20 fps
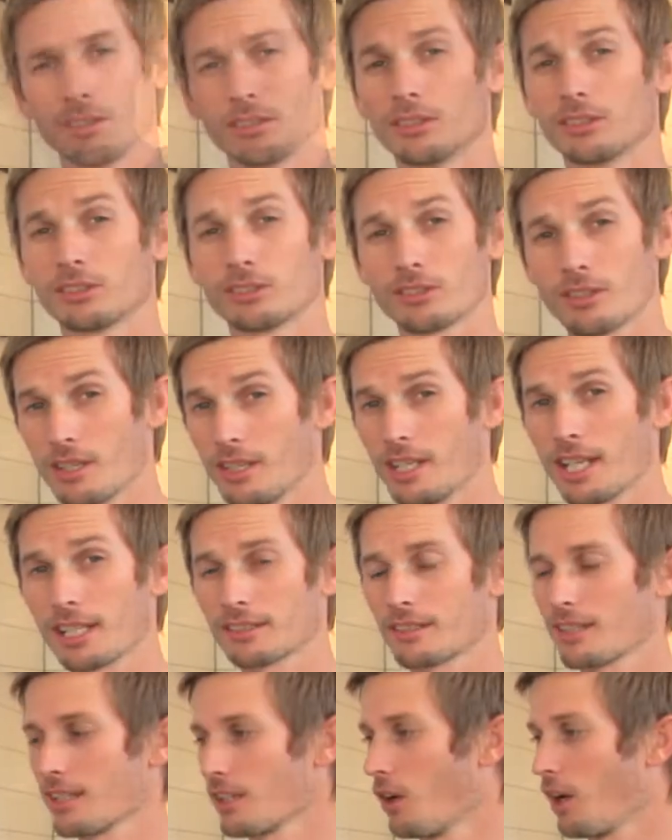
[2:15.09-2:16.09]
So the
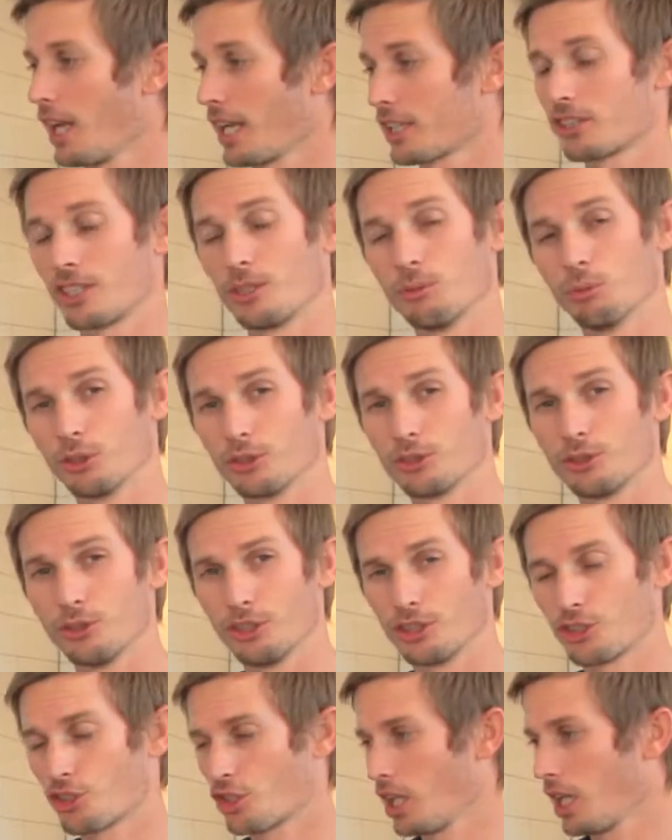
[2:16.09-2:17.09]
next thing I actually want you
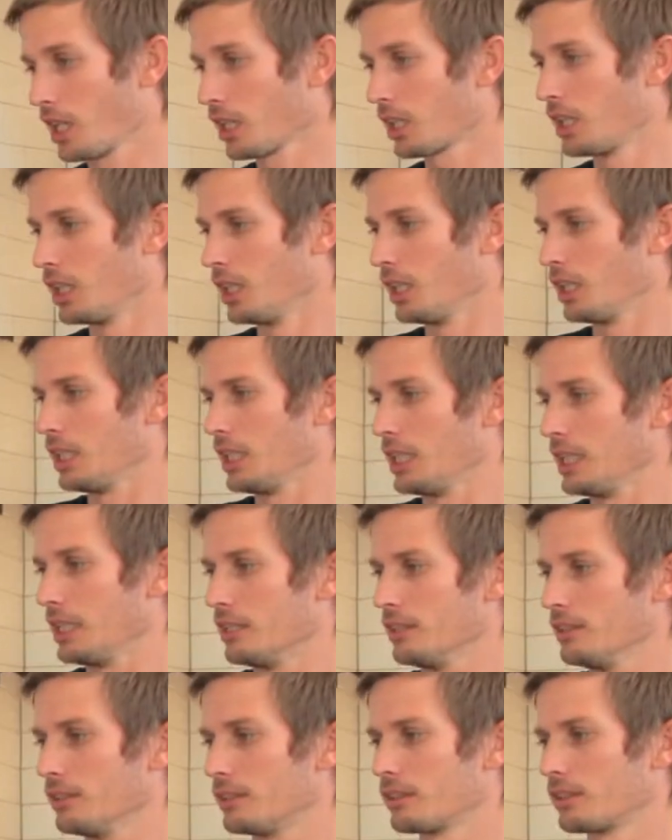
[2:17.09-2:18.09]
to check
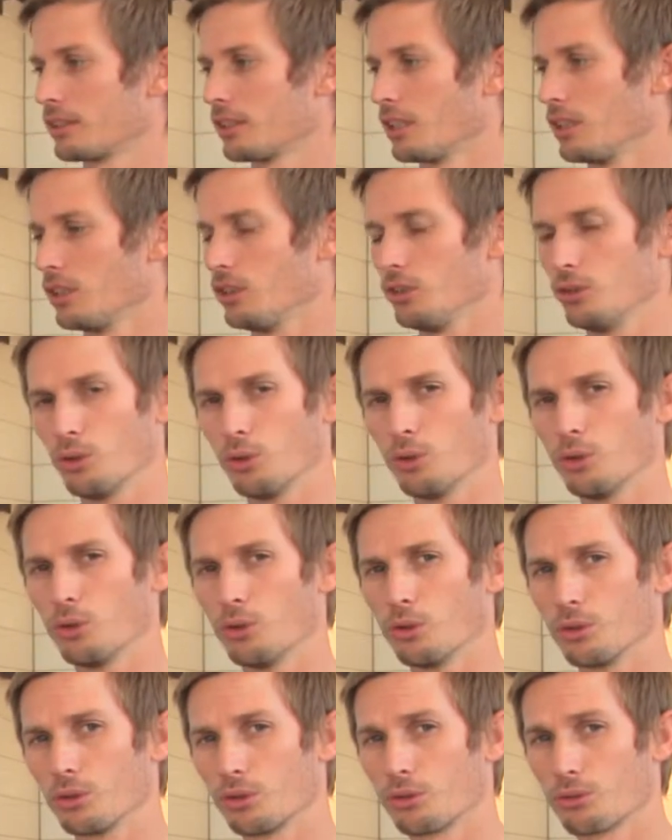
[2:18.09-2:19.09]
is
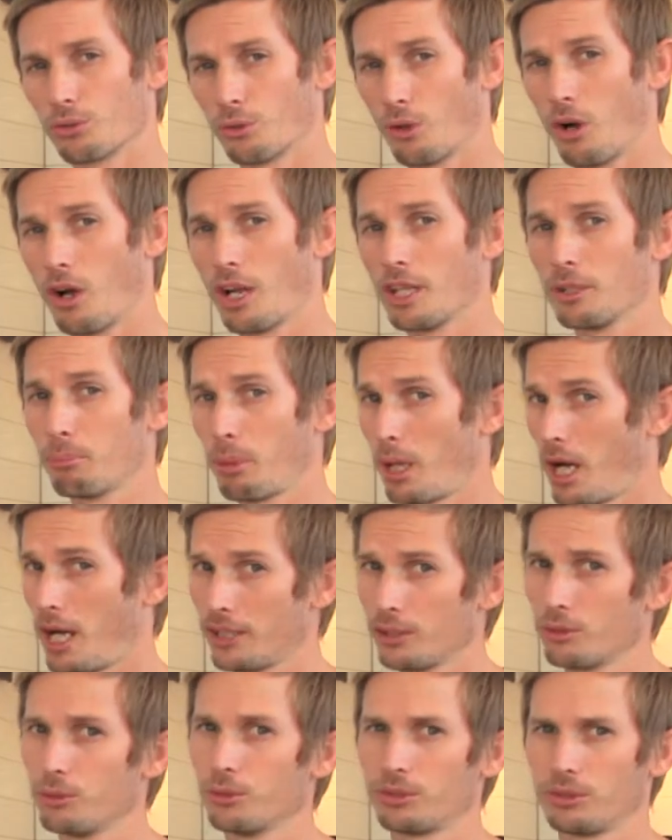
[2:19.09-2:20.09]
your grind
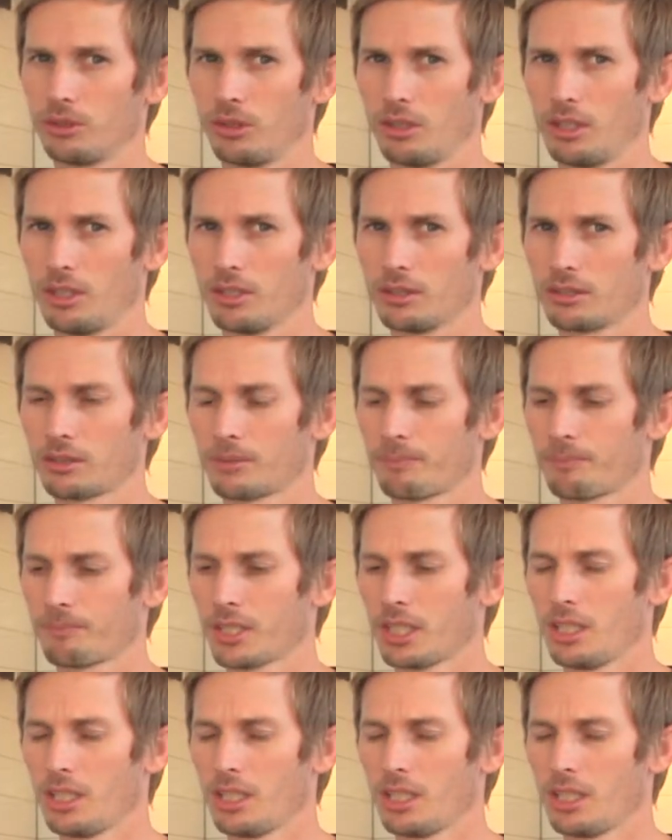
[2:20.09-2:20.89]
particle size.